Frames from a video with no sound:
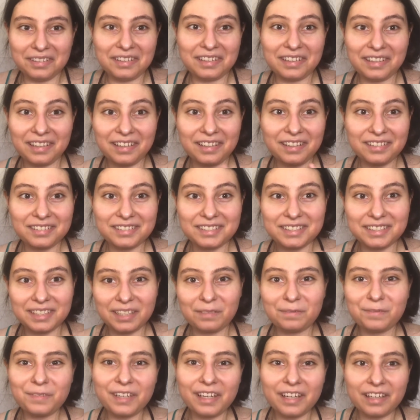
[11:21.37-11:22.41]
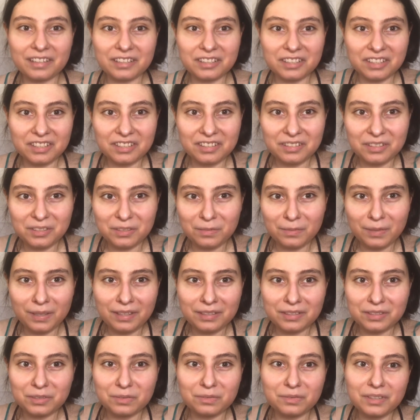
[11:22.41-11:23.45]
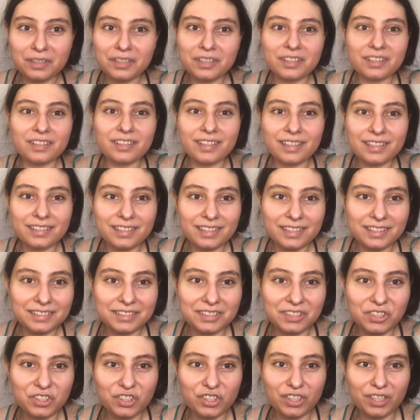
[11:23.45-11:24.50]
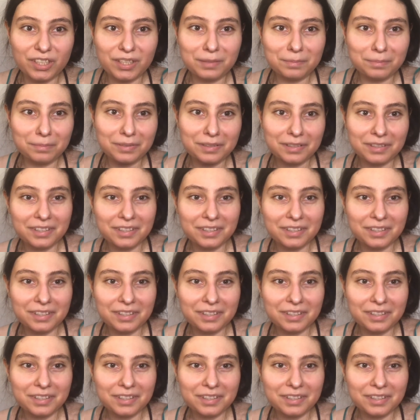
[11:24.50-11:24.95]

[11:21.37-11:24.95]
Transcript: that same reaction to me. It's weird. Like, it's cheap.